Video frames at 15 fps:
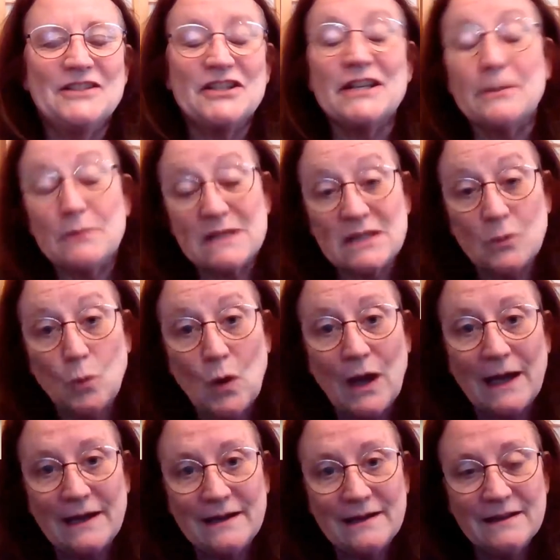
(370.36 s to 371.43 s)
She was the
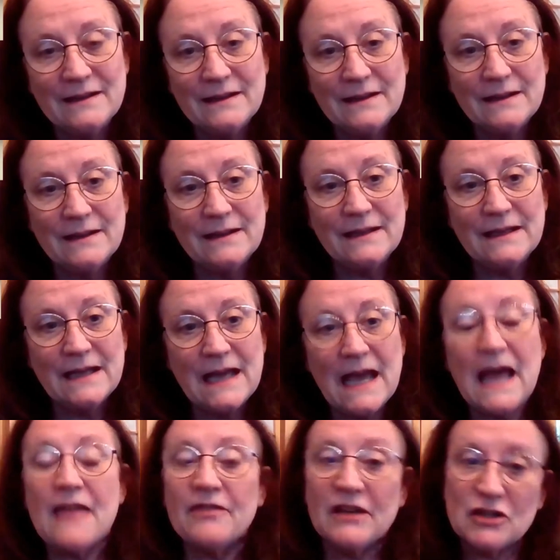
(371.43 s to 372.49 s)
one
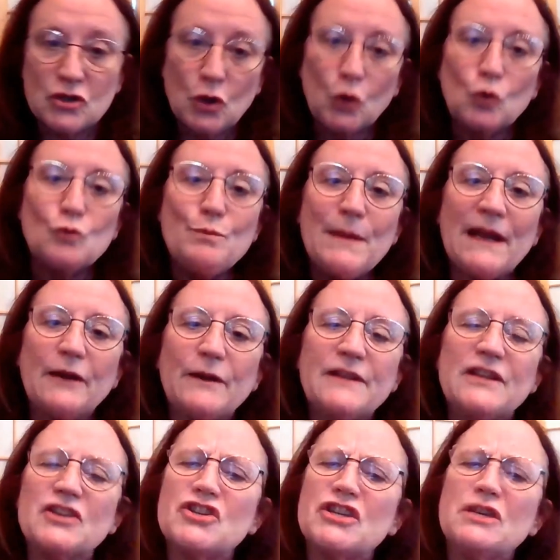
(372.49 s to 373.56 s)
that told Mary
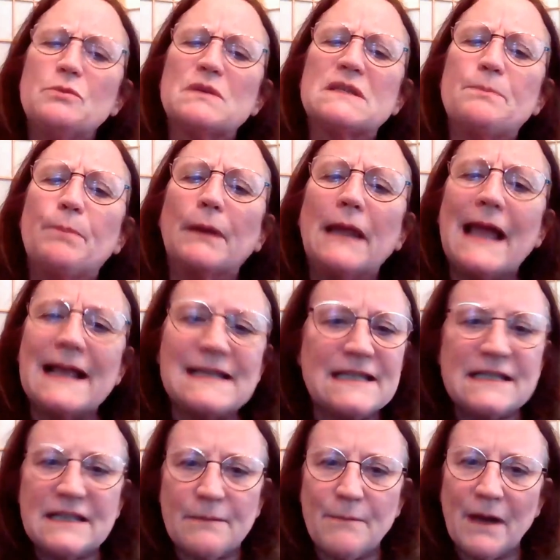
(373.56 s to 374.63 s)
that she was
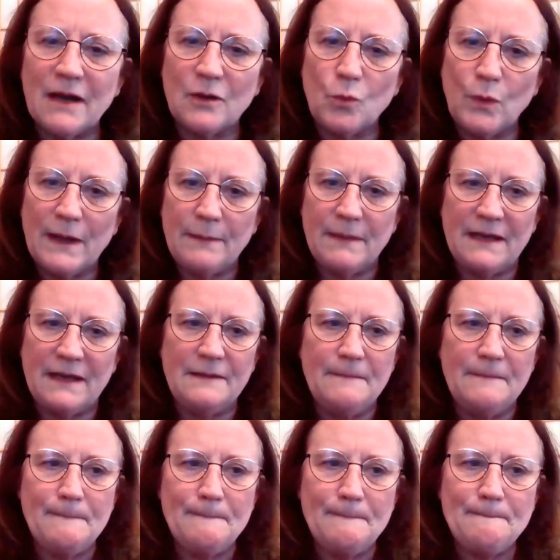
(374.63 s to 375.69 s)
blessed among women.